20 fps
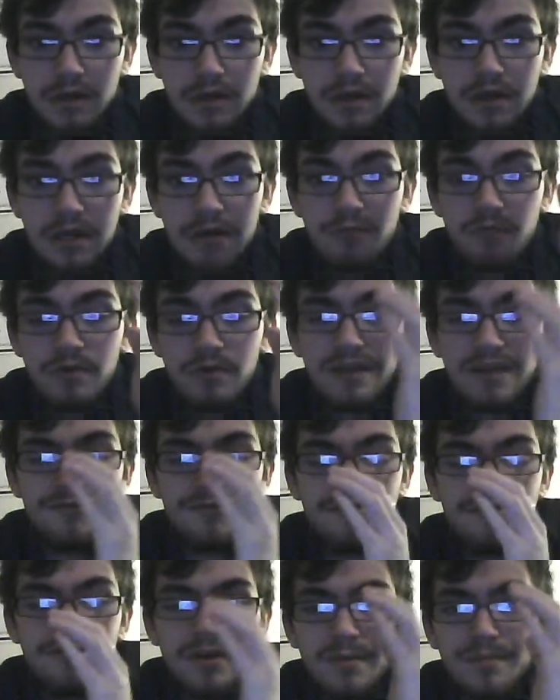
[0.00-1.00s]
it went
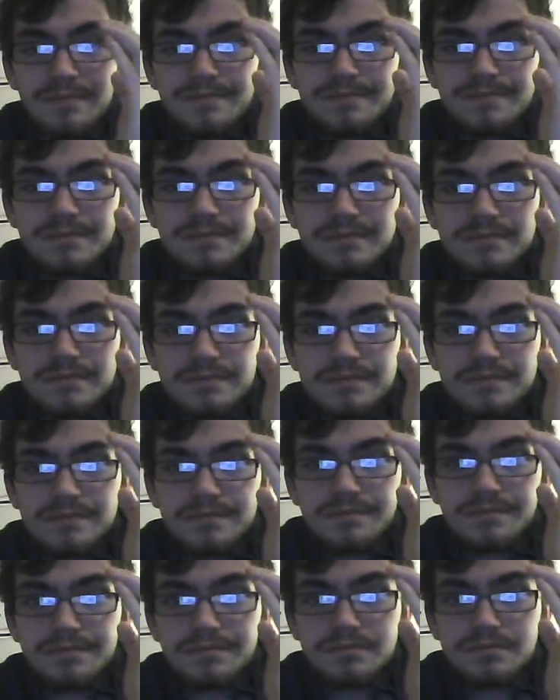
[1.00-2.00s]
from.
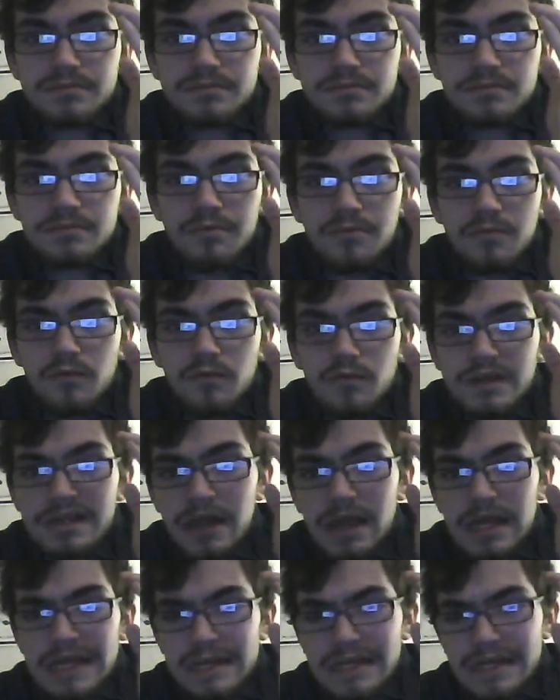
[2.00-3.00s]

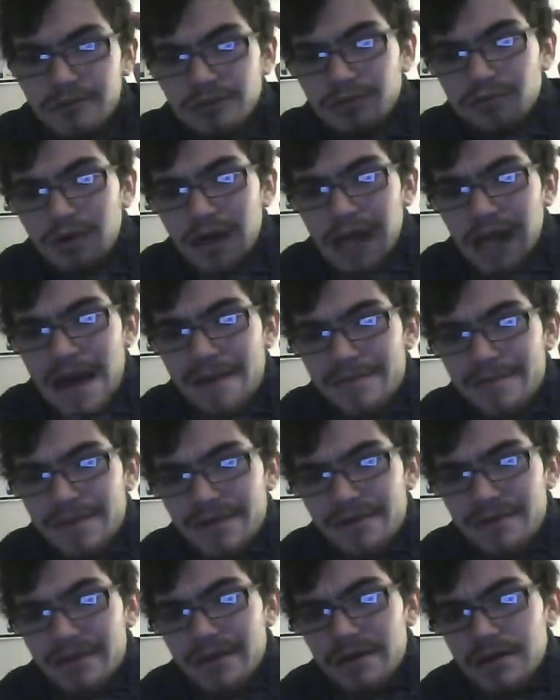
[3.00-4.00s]
Okay, here's what happened.
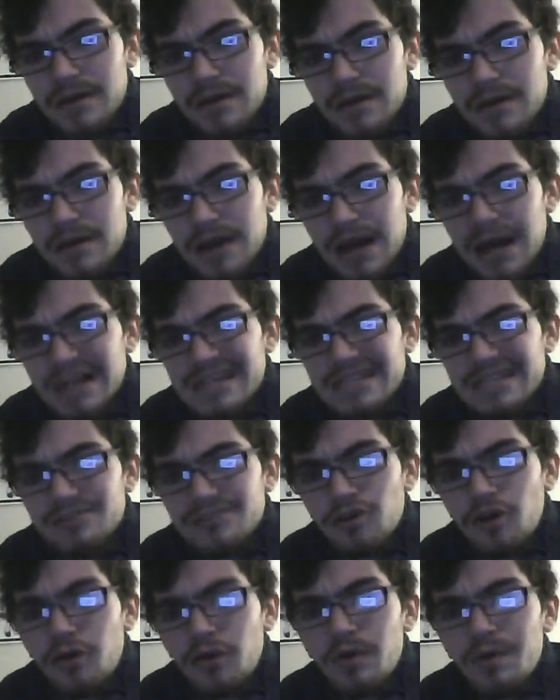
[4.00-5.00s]
I
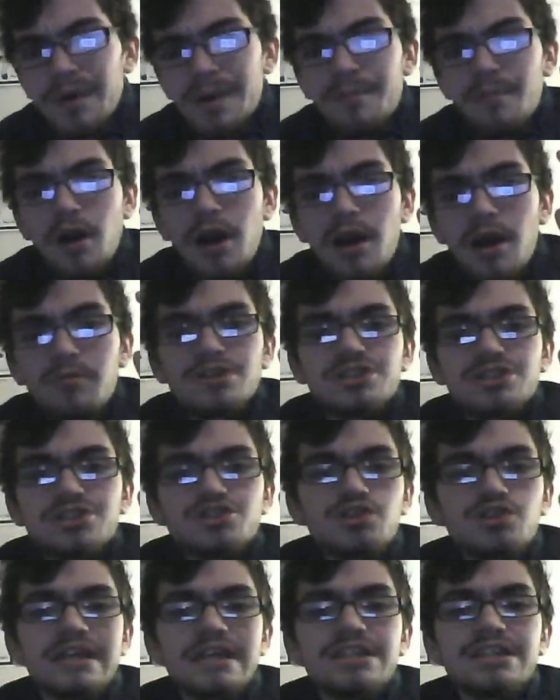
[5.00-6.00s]
saw what my mom was
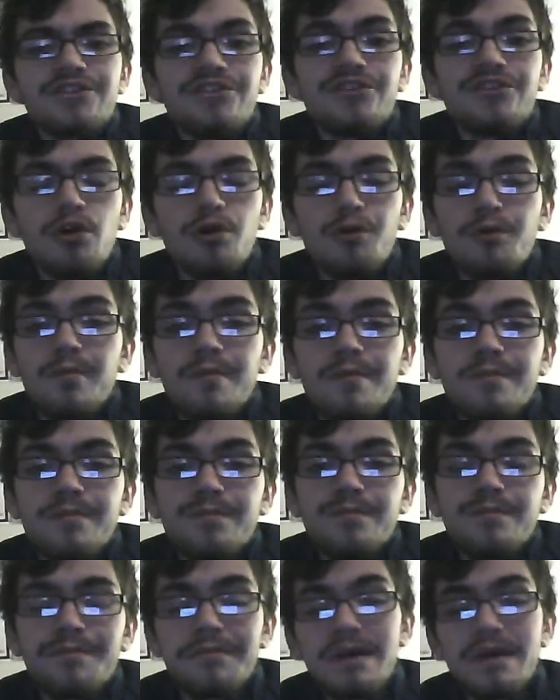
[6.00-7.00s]
trying to do.
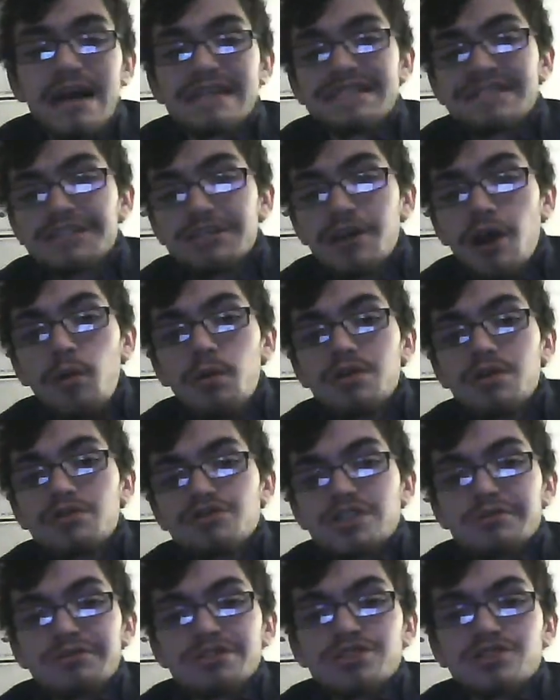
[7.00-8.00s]
I saw what
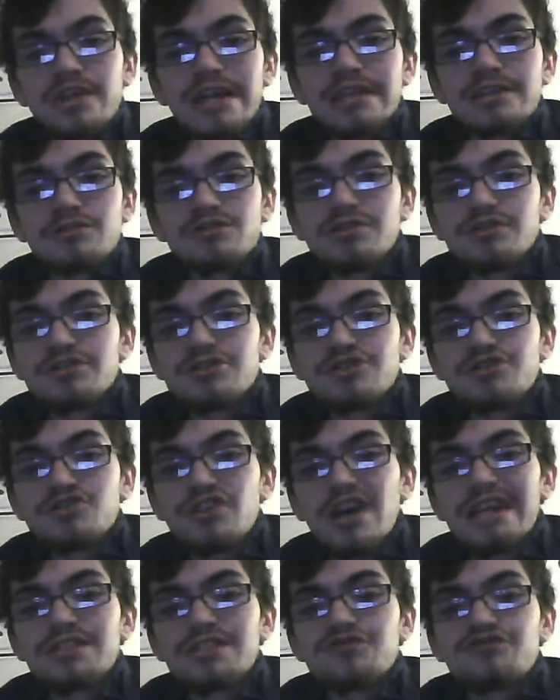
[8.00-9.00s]
she was trying to do. She was
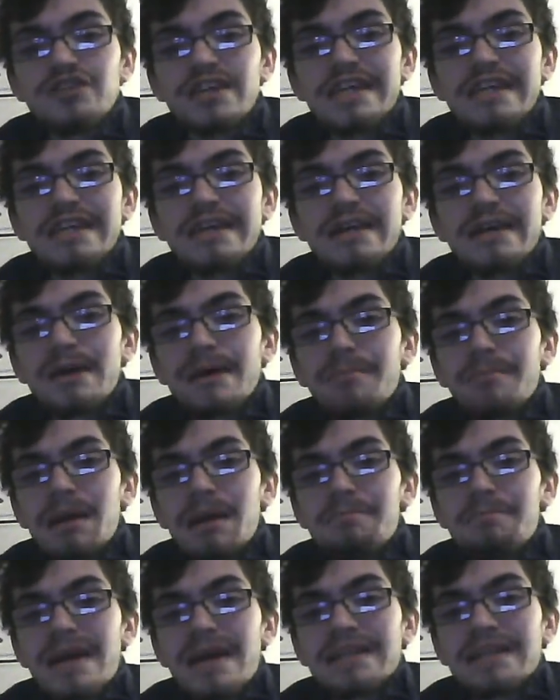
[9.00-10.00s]
trying to rig my
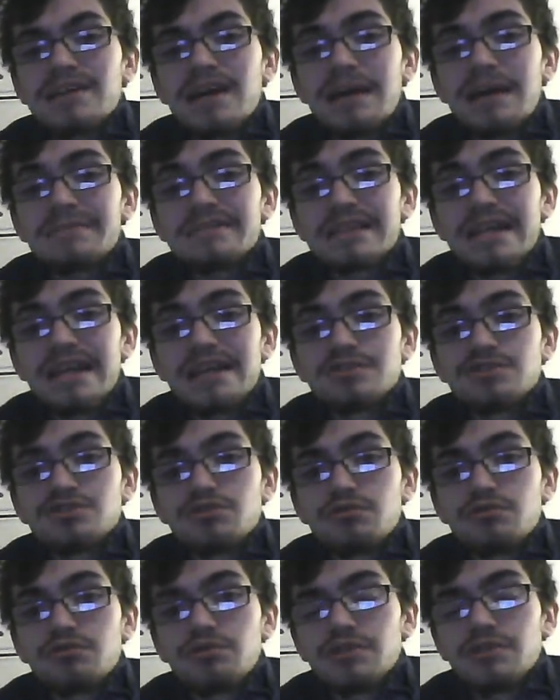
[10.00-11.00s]
bedtime
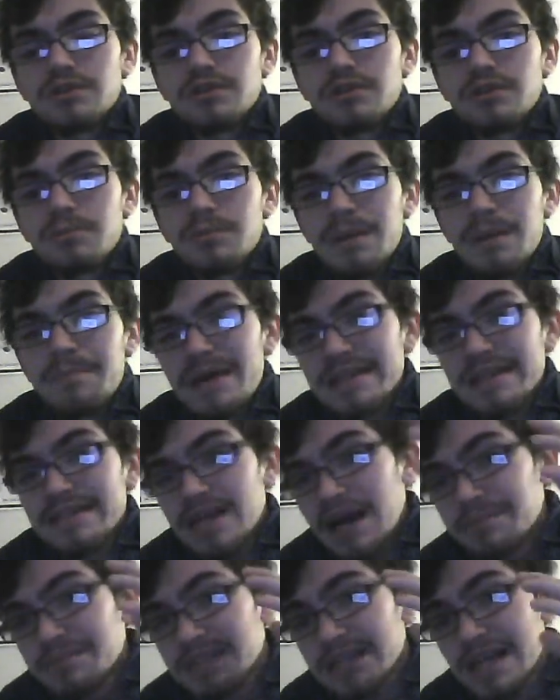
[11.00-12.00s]
schedule. My
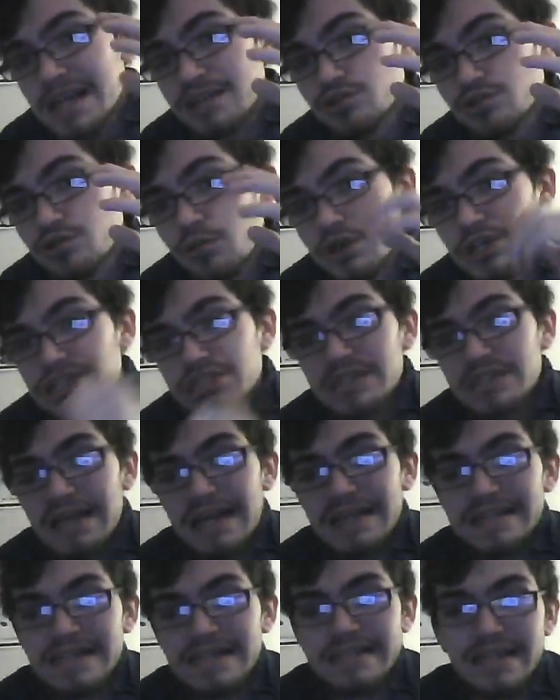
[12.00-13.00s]
bedtime schedule was, at
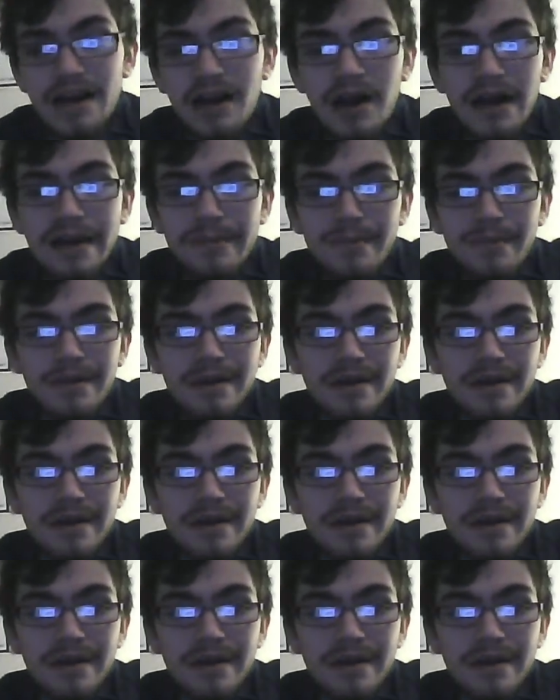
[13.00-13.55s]
the time,